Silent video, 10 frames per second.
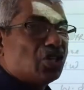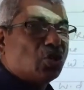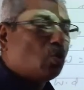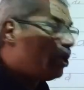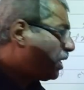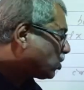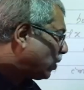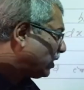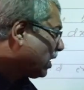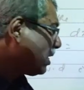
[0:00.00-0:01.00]
2 dx.
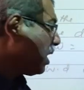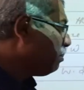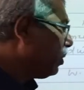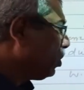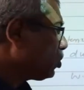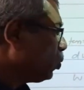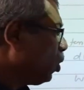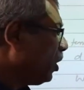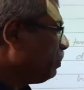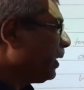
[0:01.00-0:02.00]
Why that? Because
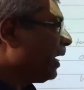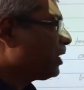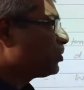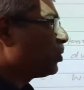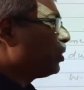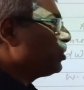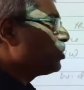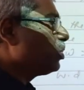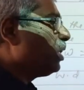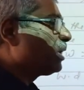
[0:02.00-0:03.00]
1 by x square is
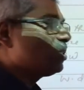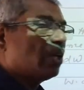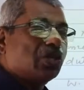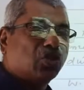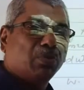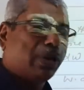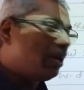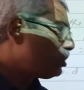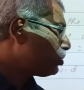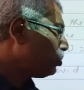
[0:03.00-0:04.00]
equal to x raised to
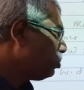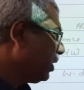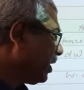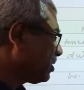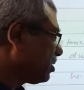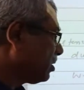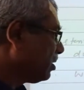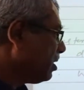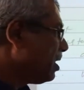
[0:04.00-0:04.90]
minus 2 dx.